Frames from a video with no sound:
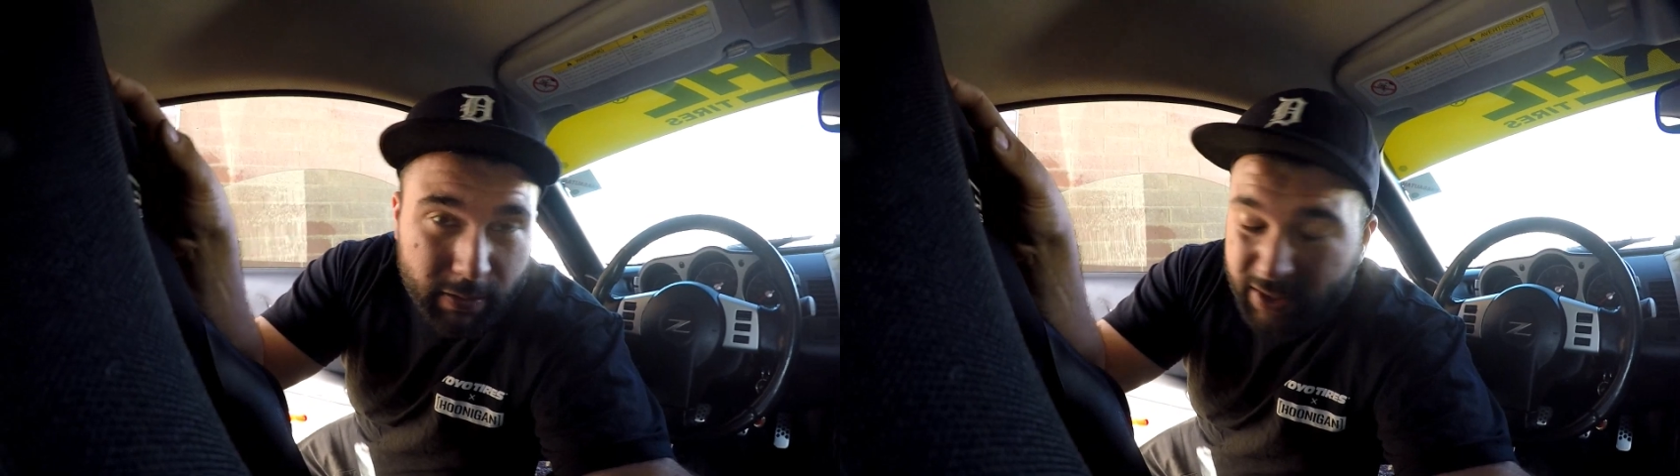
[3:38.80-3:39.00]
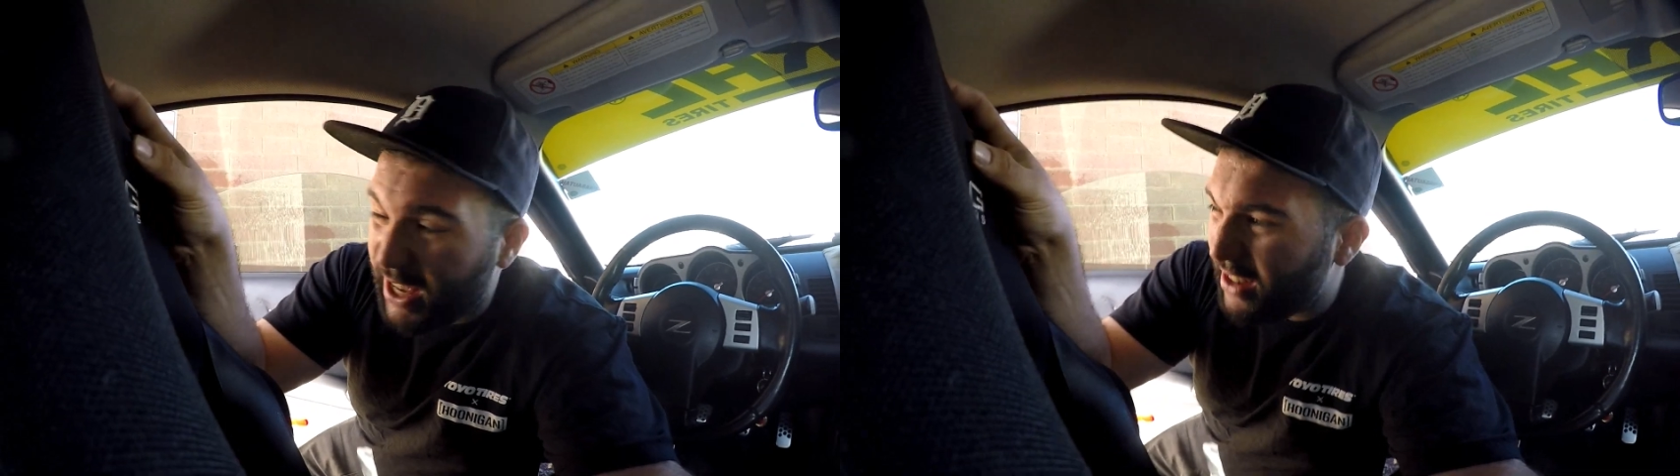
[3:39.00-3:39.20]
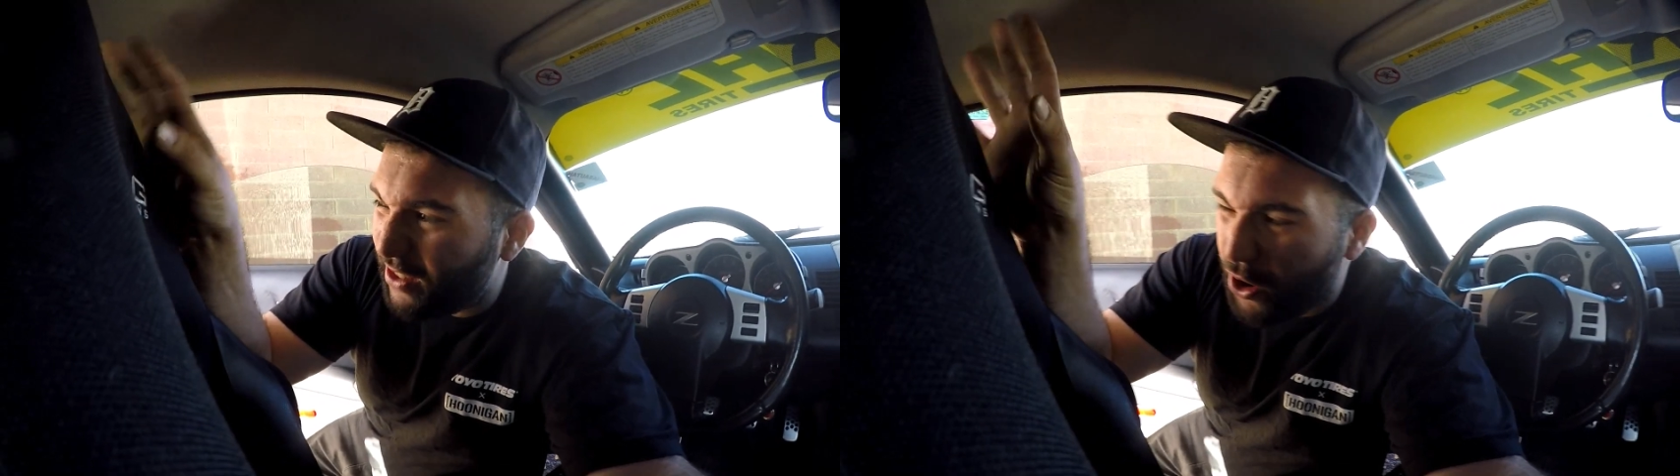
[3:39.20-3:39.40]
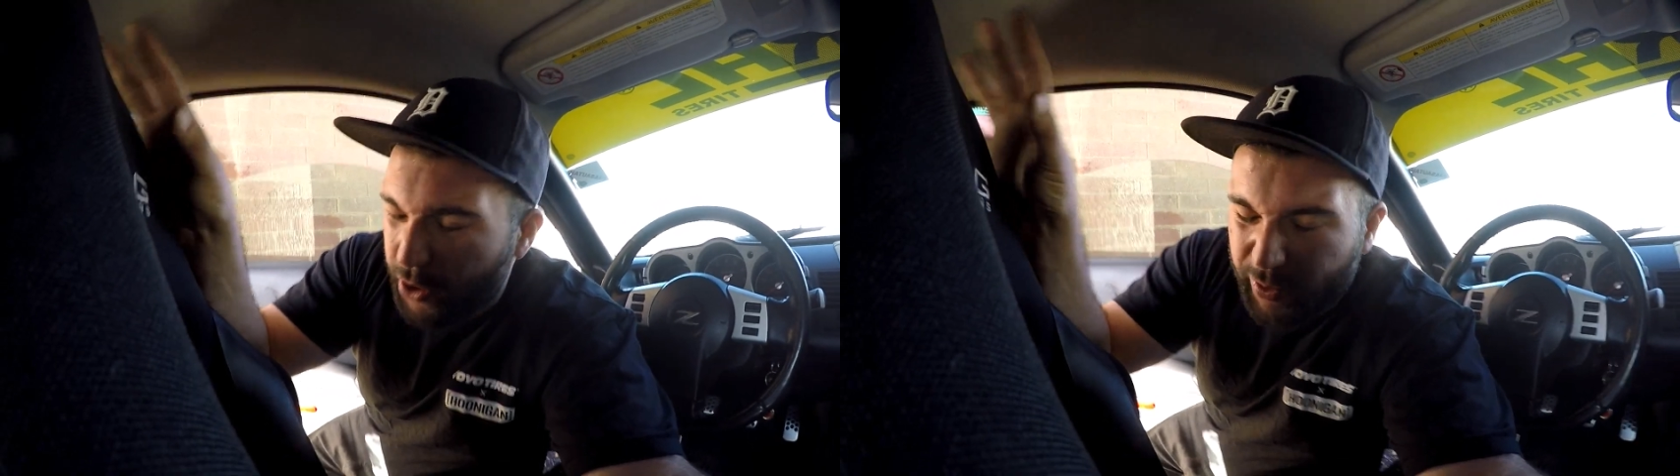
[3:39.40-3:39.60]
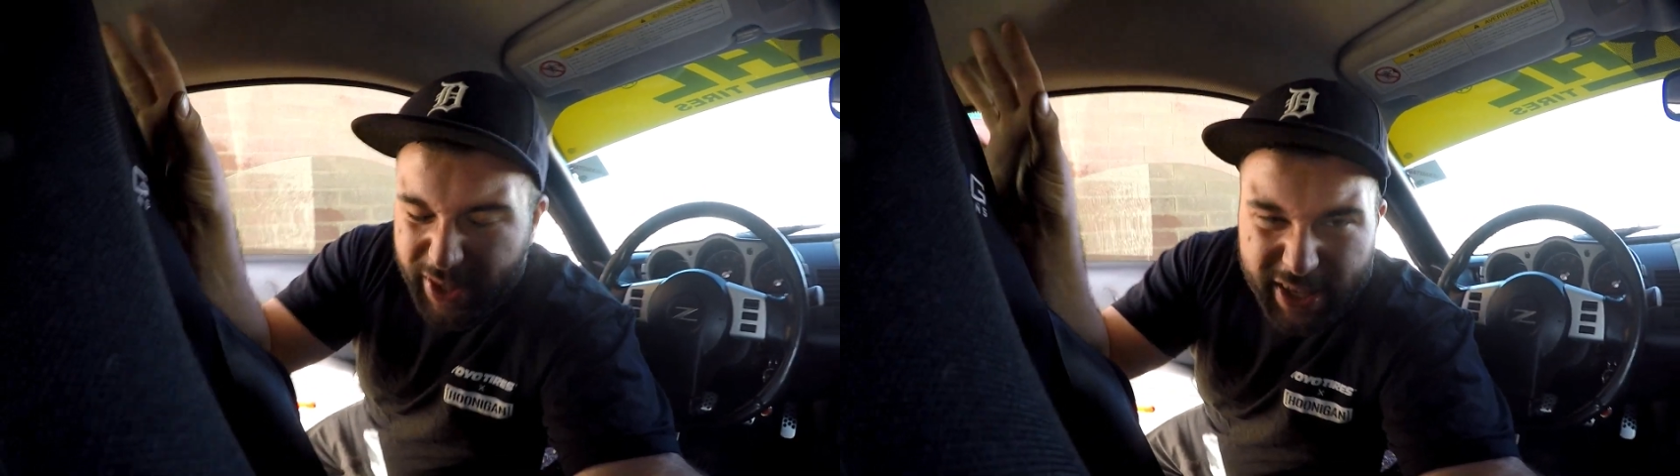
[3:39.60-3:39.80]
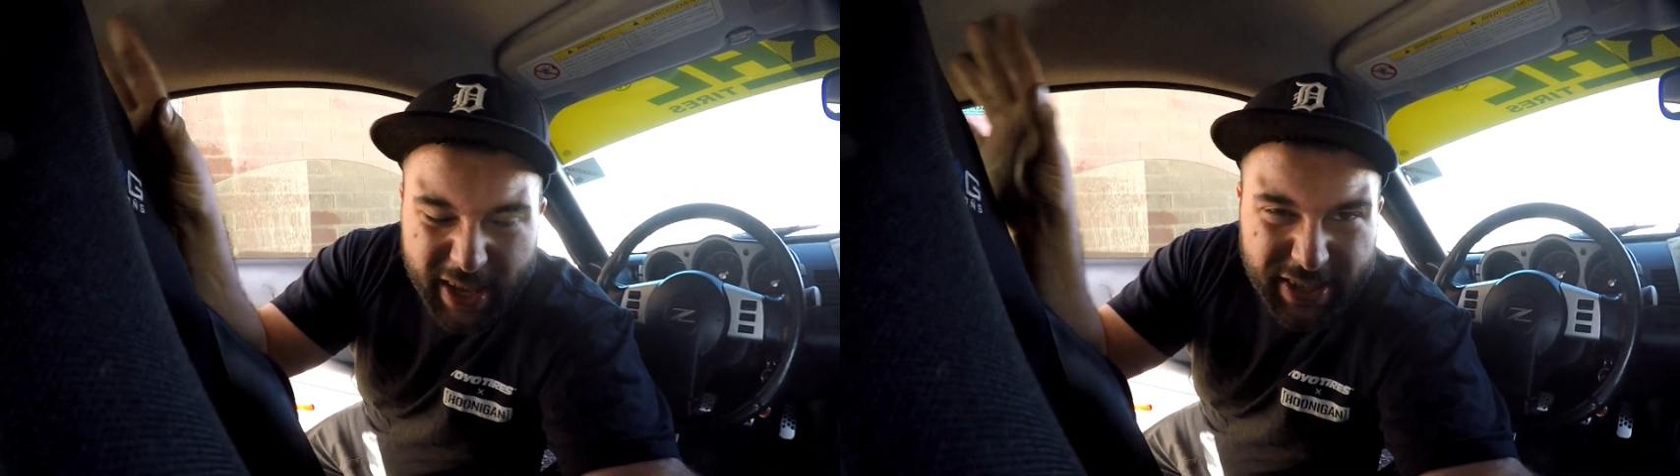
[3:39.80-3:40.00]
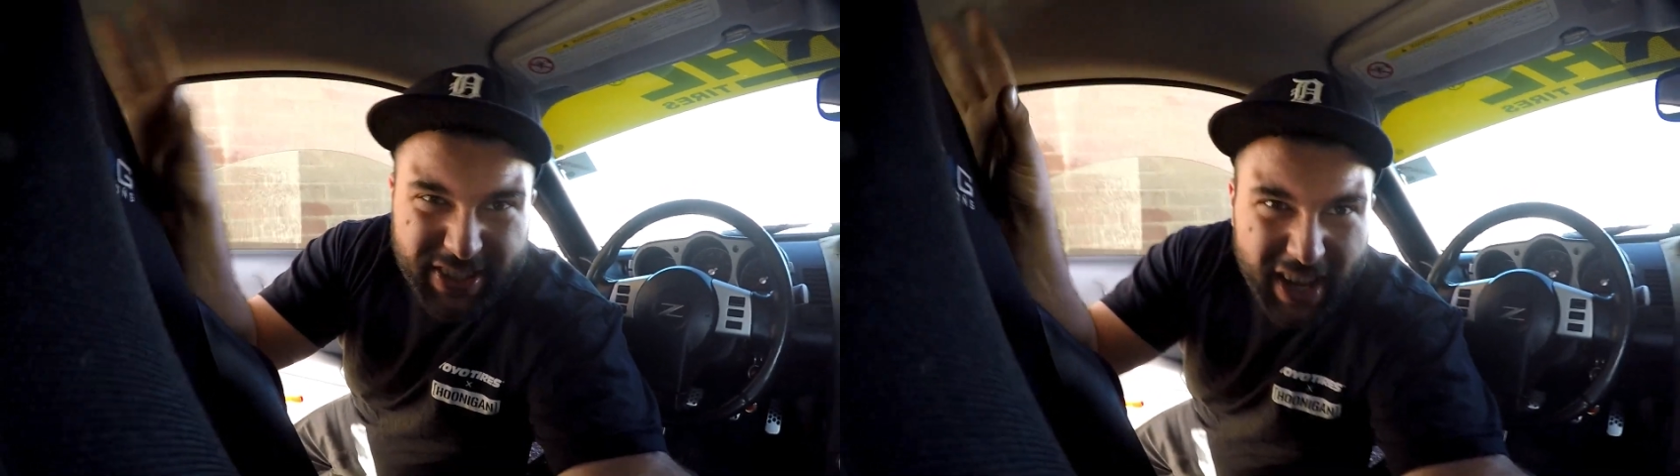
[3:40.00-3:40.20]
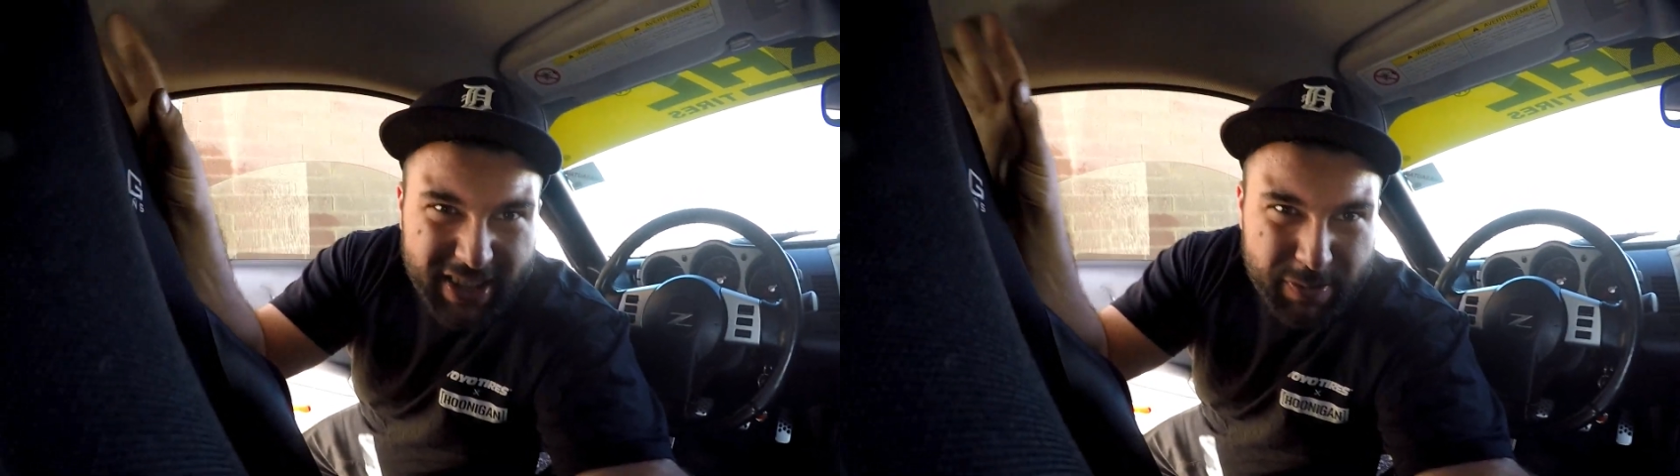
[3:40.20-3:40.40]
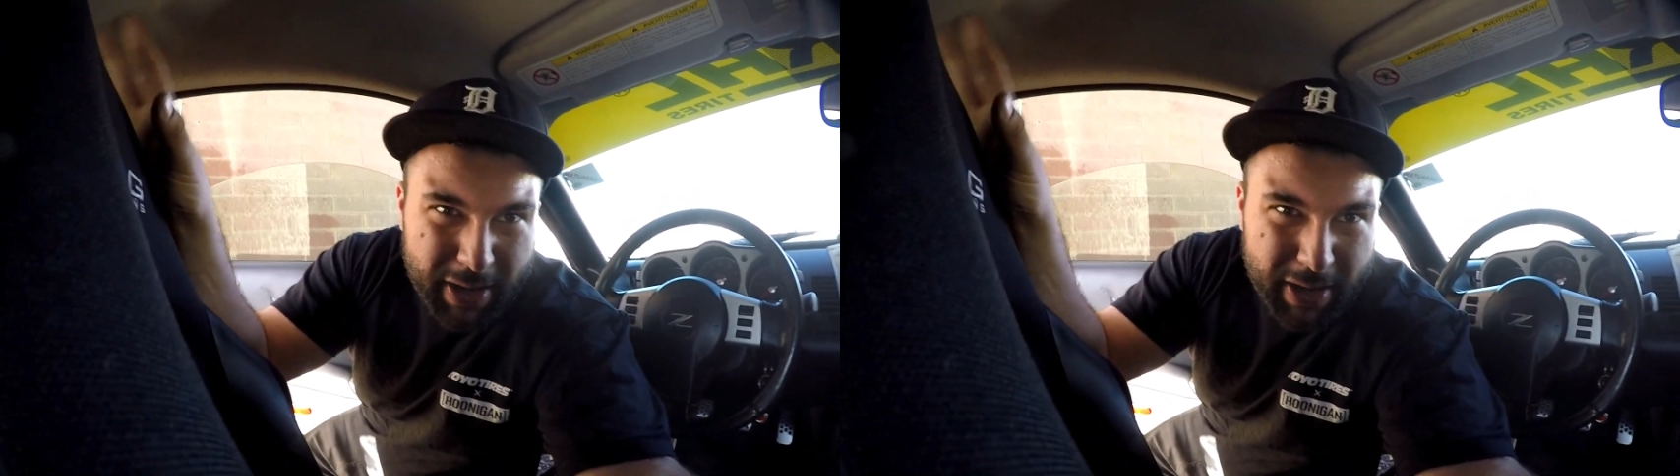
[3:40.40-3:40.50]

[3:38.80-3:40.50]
it's kind of annoying when the sun's